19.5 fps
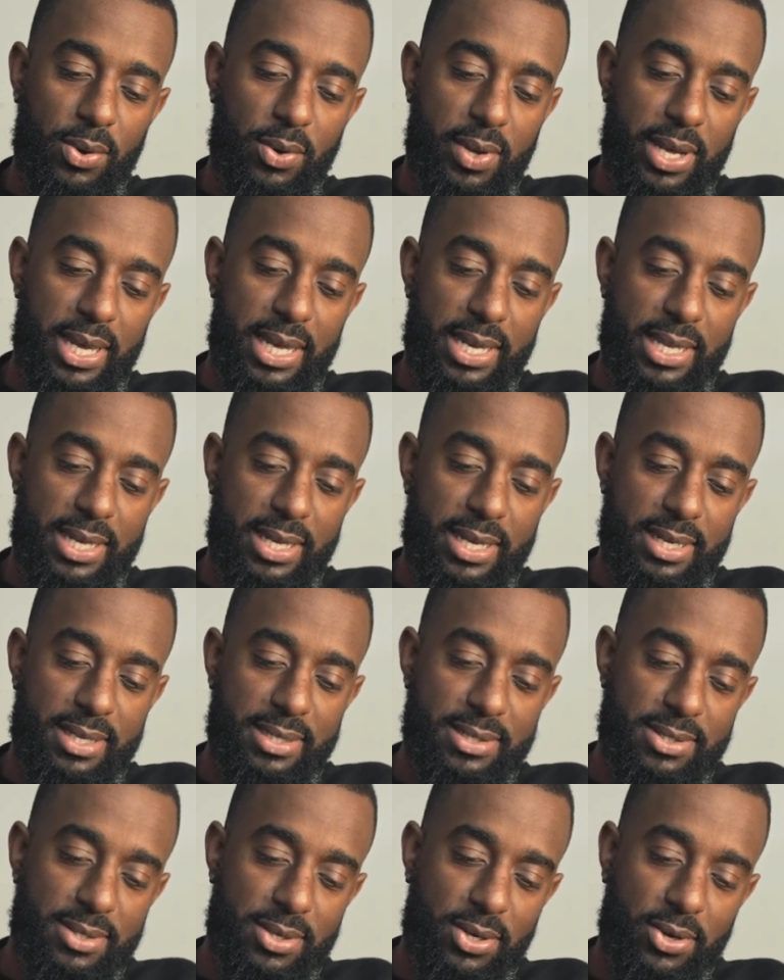It
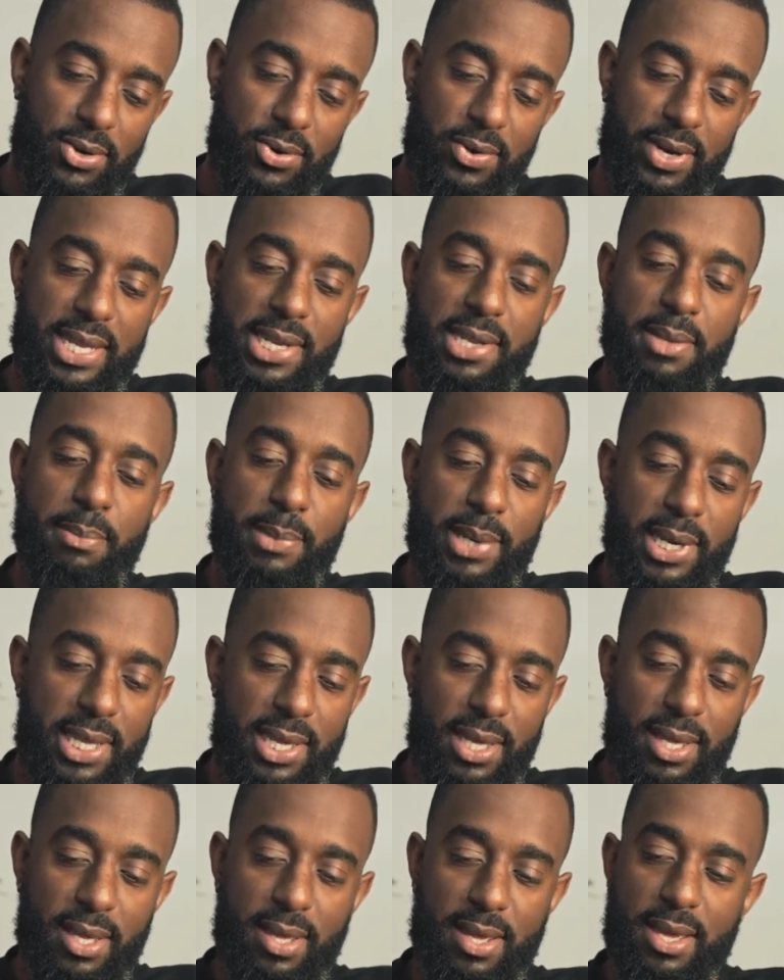is creating
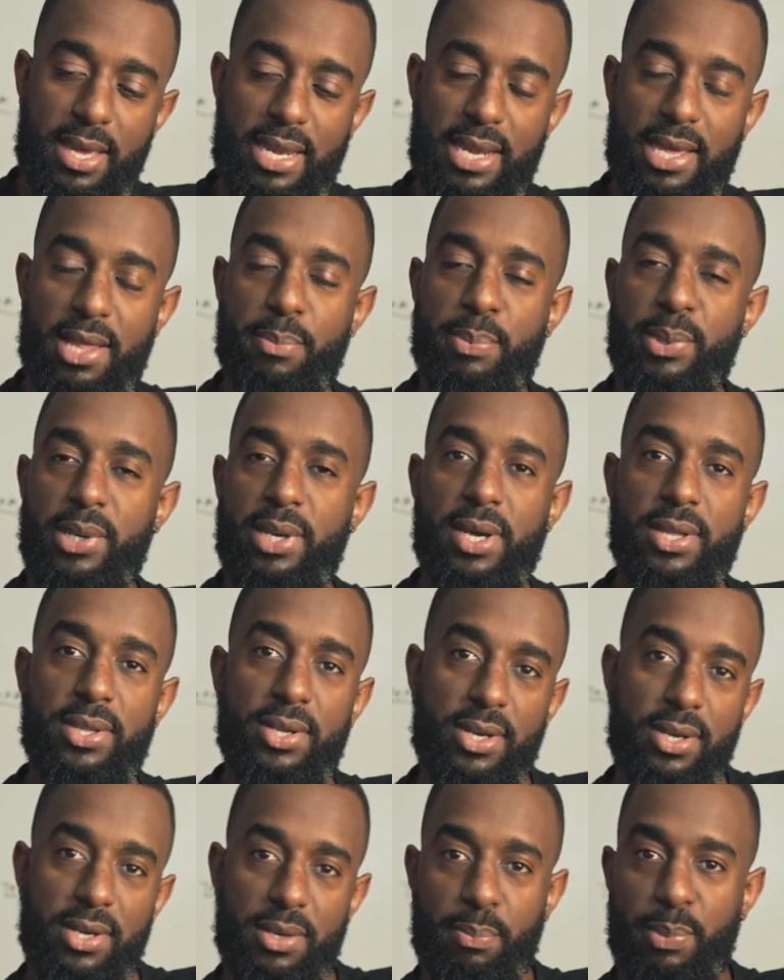money and helping other
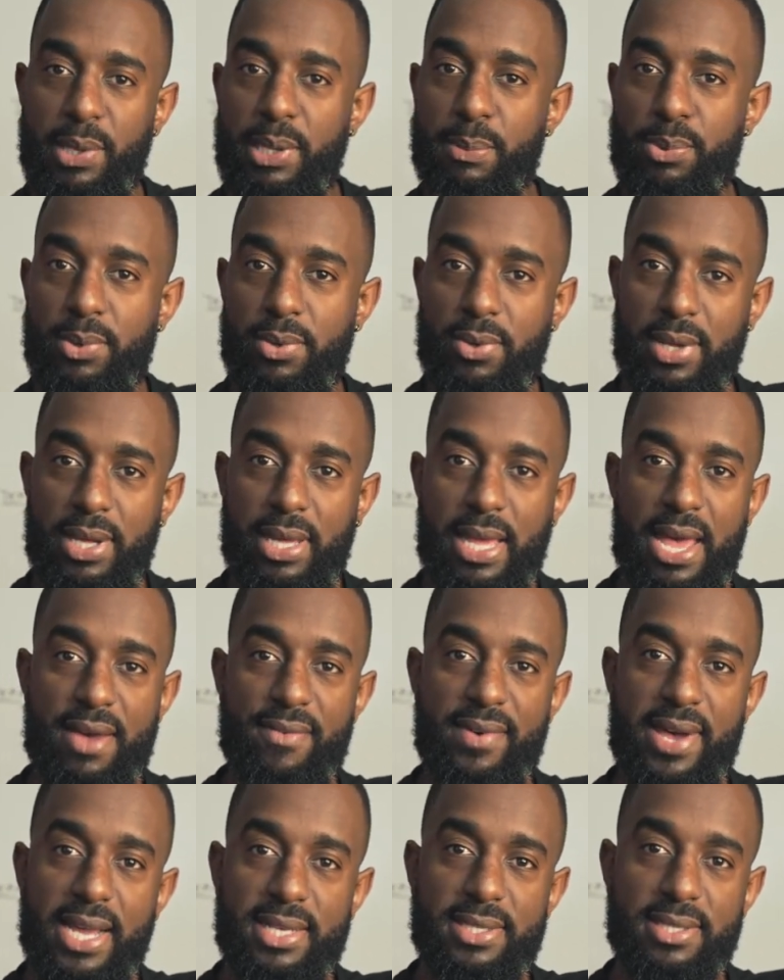good people have
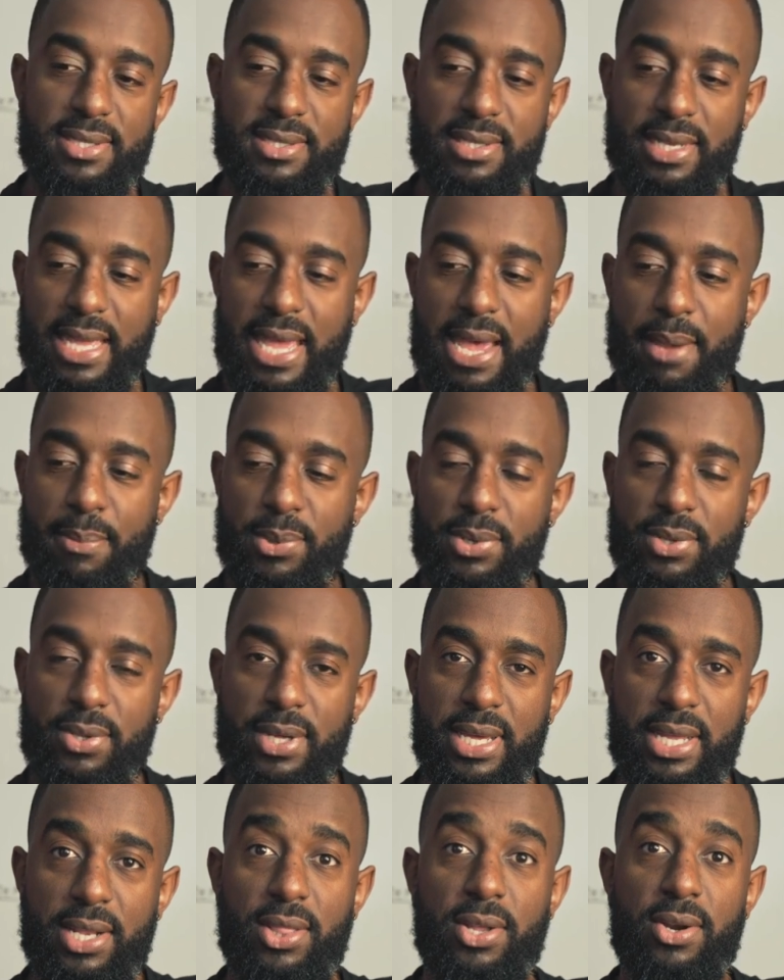access to capital
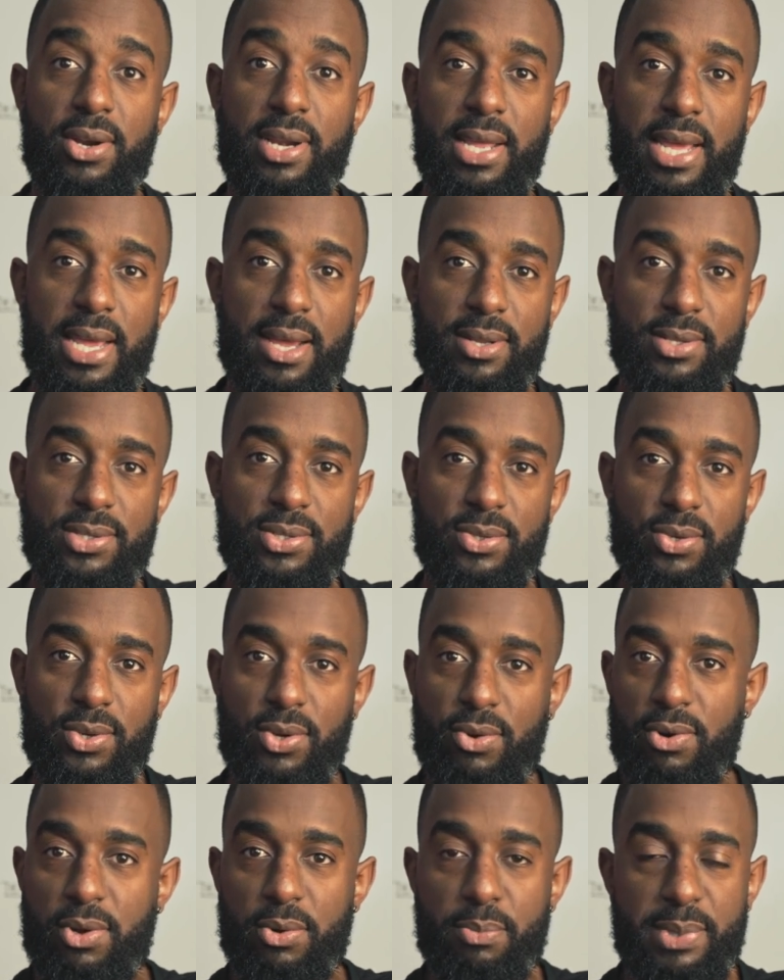and learn how to
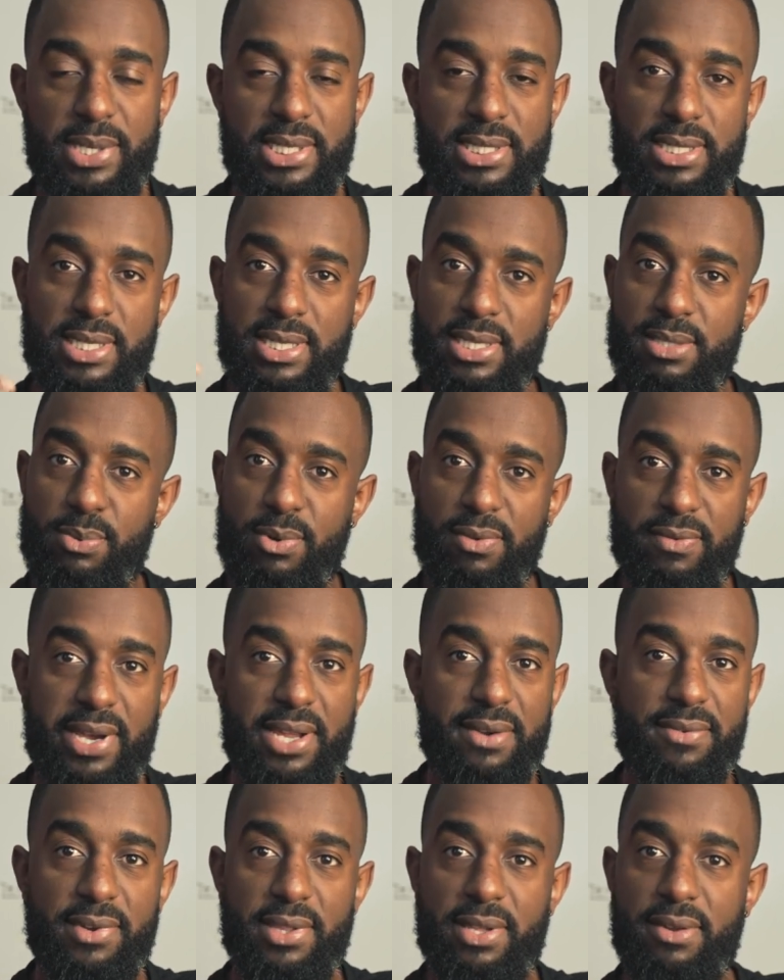grow business,
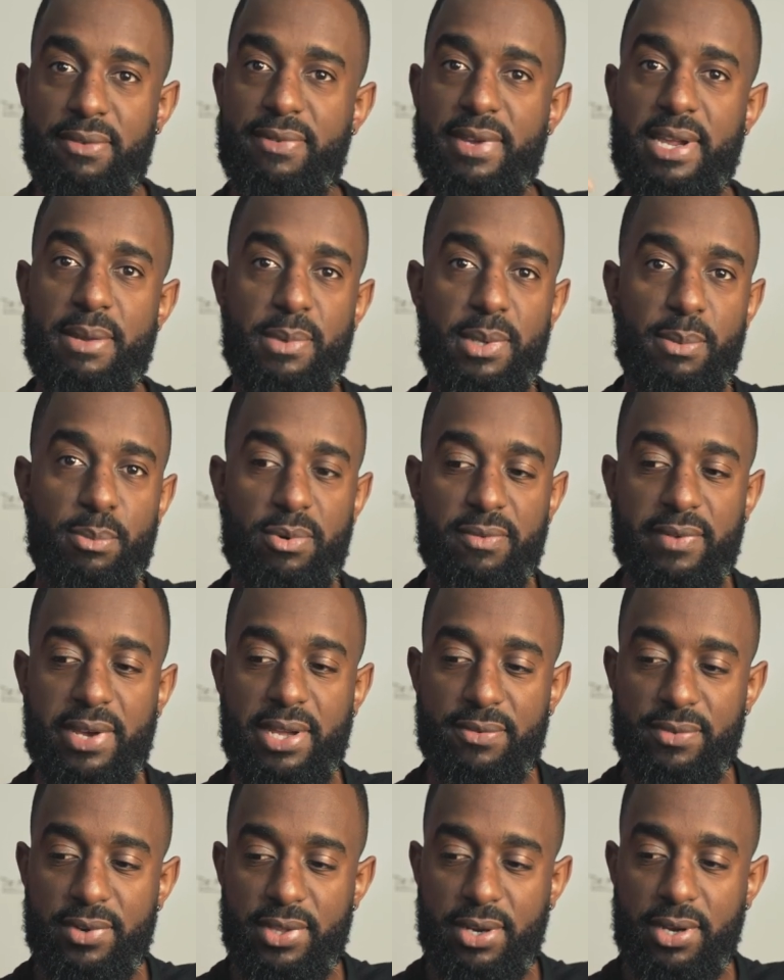provide for their family,
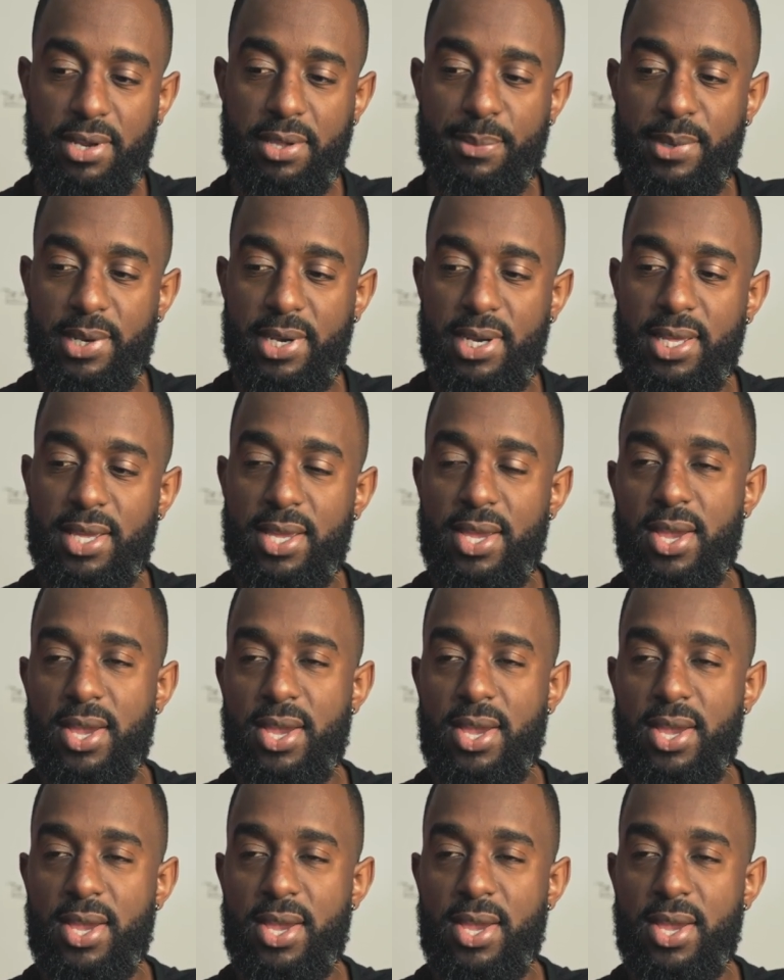provide for their community,